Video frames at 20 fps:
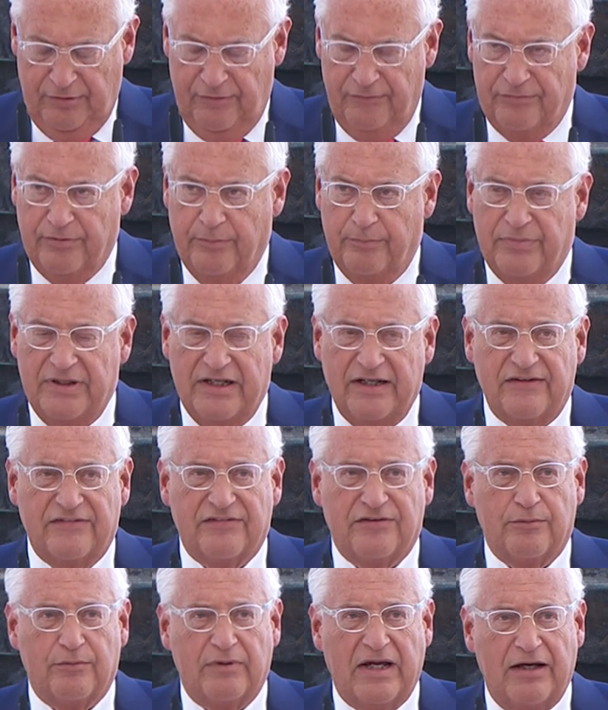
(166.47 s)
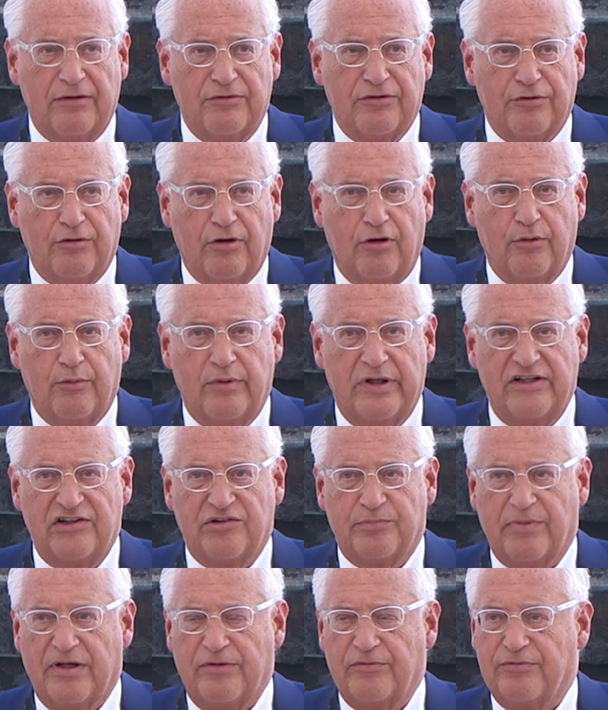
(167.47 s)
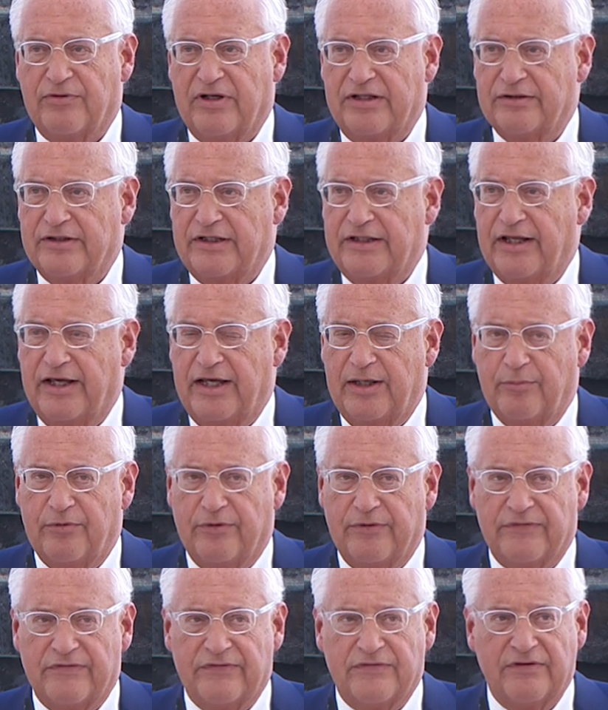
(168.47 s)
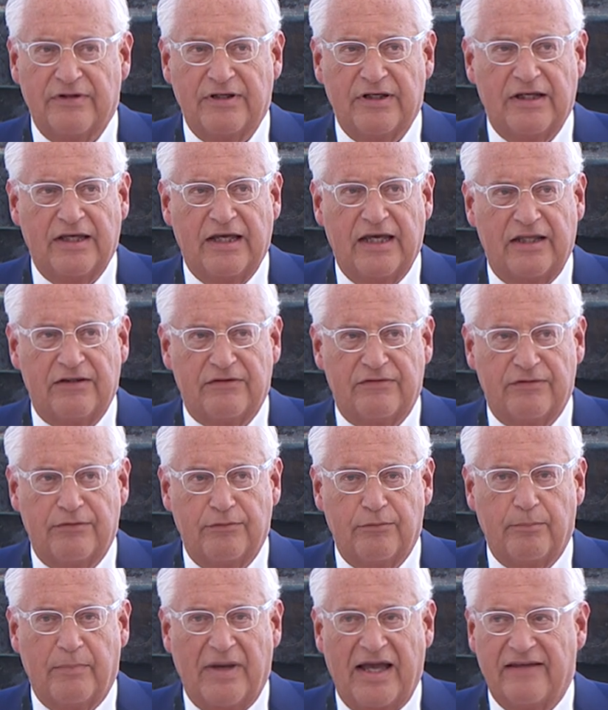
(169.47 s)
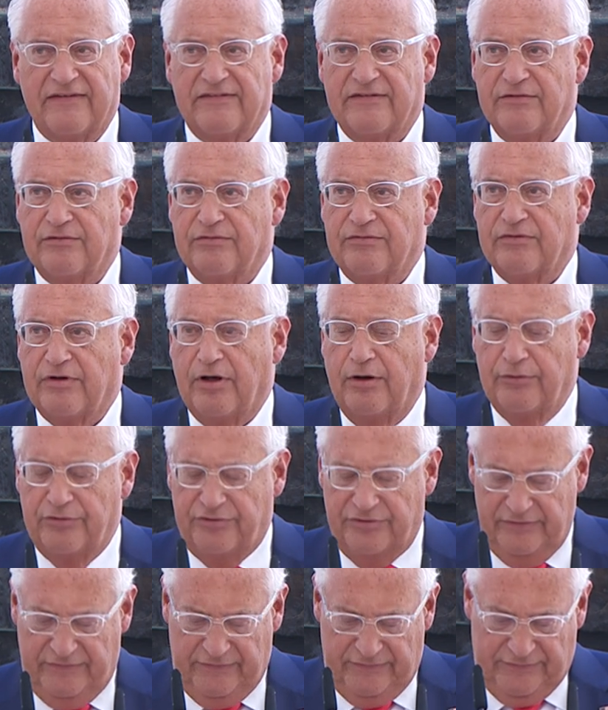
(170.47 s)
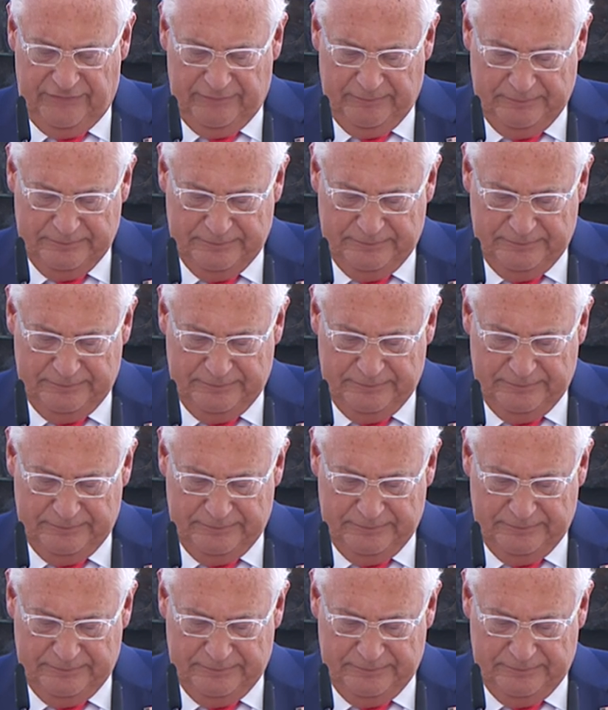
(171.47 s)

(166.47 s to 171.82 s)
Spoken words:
from being surrounded always by friendly neighbors and two massive oceans,